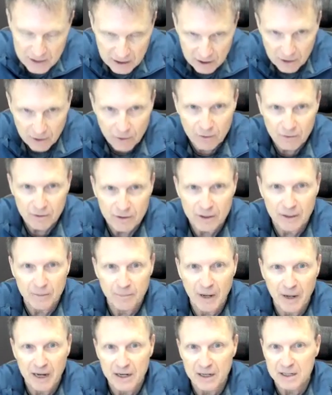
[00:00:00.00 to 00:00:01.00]
slow
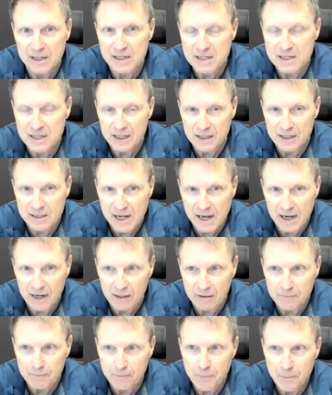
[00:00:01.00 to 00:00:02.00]
in paying these things
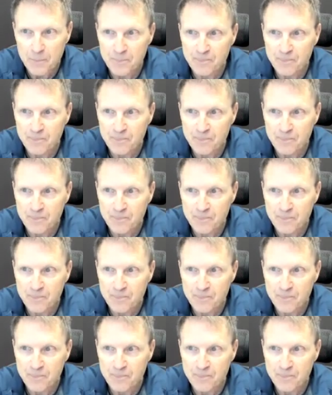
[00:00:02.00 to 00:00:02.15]
out.